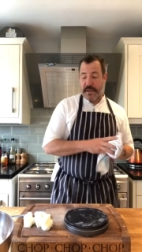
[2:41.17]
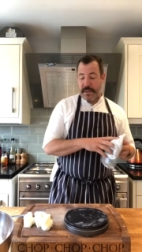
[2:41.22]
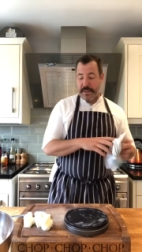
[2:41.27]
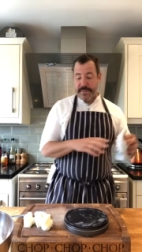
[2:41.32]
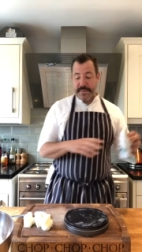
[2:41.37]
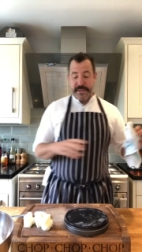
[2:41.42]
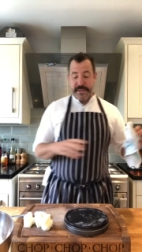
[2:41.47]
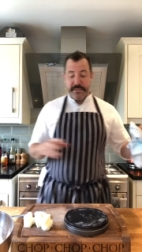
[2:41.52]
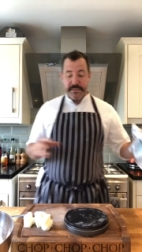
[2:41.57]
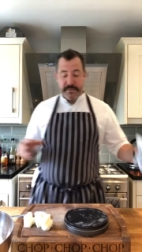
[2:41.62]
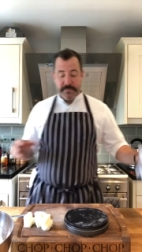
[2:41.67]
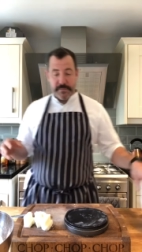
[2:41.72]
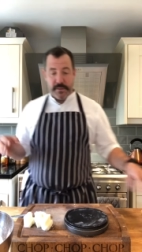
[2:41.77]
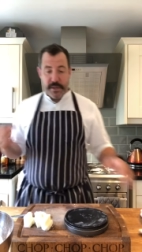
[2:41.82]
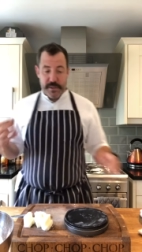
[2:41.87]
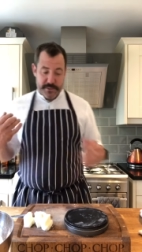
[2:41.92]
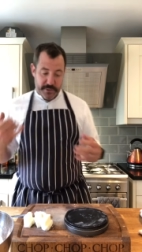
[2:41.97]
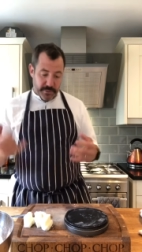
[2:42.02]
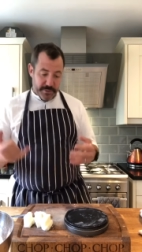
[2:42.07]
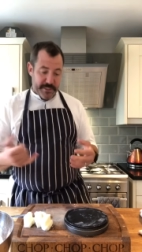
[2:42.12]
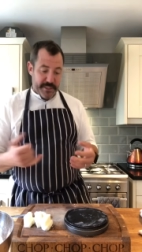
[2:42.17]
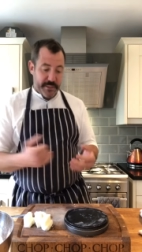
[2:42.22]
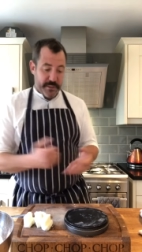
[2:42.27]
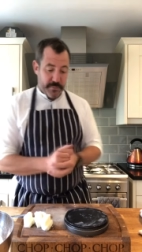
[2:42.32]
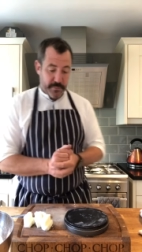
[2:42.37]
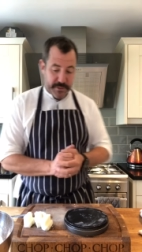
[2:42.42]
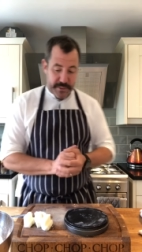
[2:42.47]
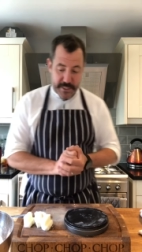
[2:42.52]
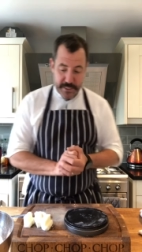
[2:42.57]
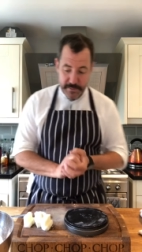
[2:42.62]
then some diced into
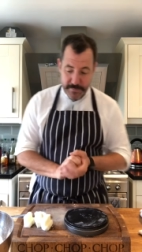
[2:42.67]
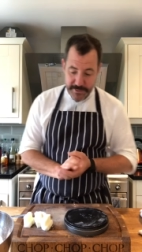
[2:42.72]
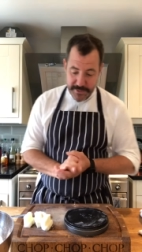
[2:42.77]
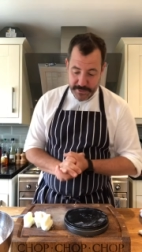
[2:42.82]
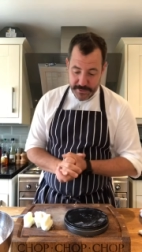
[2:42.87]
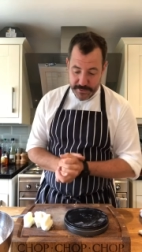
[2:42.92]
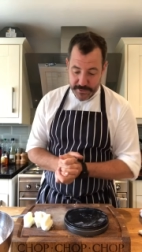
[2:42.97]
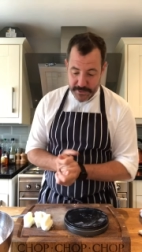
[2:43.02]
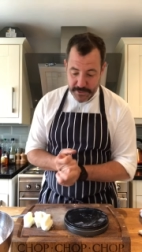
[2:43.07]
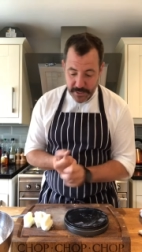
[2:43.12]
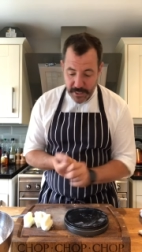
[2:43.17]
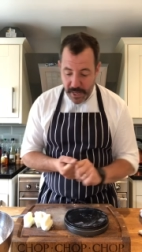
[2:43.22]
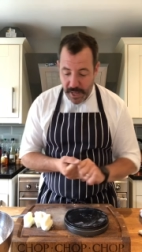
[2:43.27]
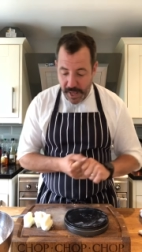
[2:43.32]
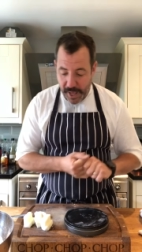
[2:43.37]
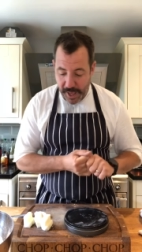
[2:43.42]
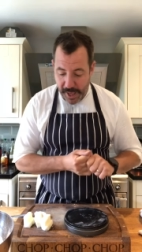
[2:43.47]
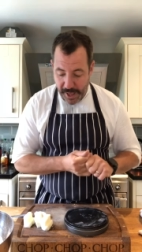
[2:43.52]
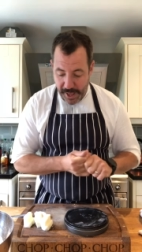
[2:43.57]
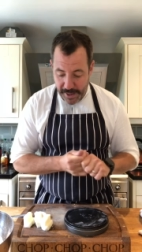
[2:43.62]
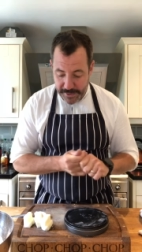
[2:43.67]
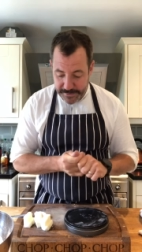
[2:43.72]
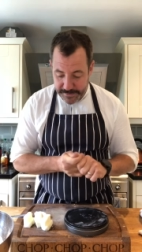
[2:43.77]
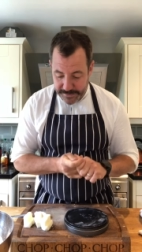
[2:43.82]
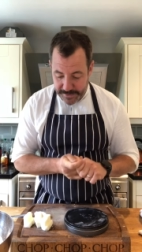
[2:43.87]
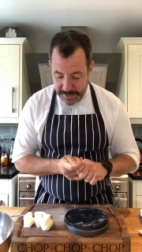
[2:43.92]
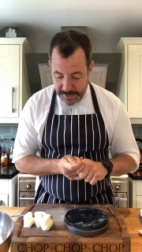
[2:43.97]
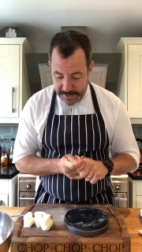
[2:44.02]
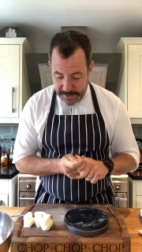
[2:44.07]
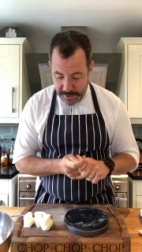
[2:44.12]
centimetres, and
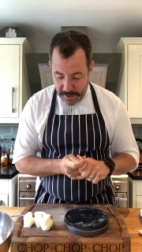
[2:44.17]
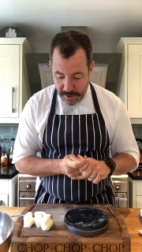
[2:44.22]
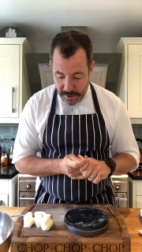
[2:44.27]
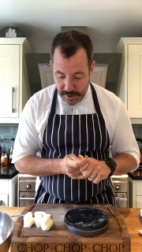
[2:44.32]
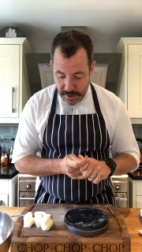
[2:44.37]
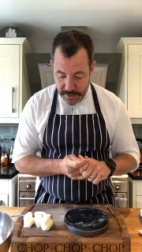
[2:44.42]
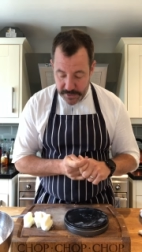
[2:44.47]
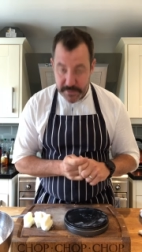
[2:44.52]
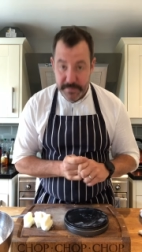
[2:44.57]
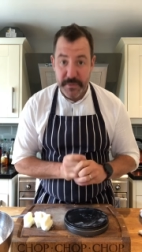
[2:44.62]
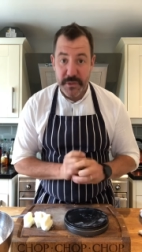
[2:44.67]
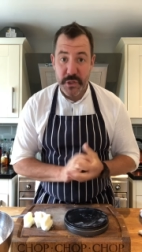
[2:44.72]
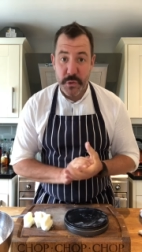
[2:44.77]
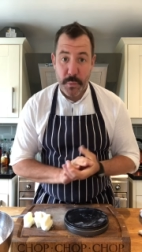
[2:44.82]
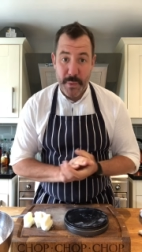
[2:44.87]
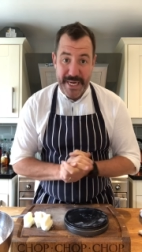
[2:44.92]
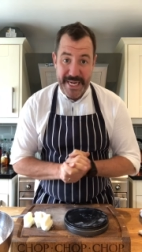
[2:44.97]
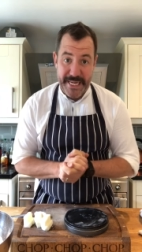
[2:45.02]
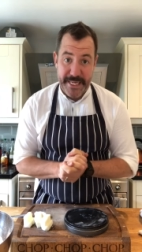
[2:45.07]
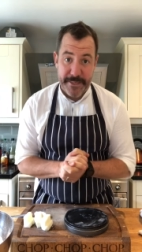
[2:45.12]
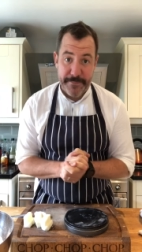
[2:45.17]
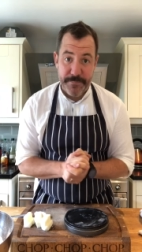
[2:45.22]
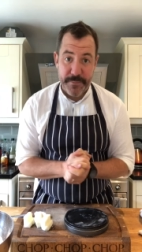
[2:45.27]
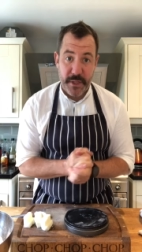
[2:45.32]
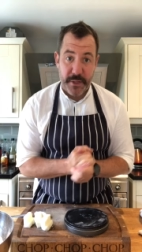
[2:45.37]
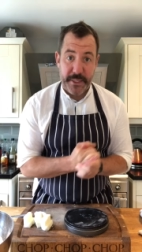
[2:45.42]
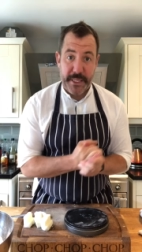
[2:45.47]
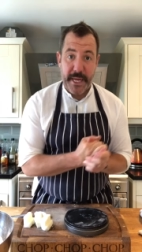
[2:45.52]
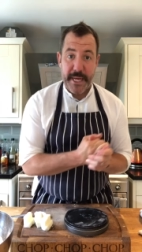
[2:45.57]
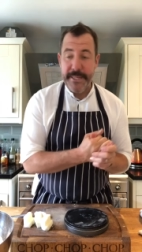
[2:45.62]
then some swede,
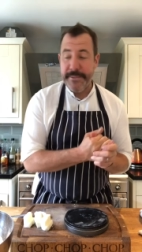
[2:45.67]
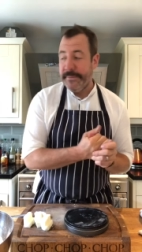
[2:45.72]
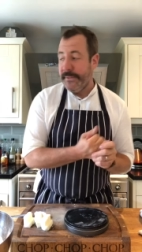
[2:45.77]
okay?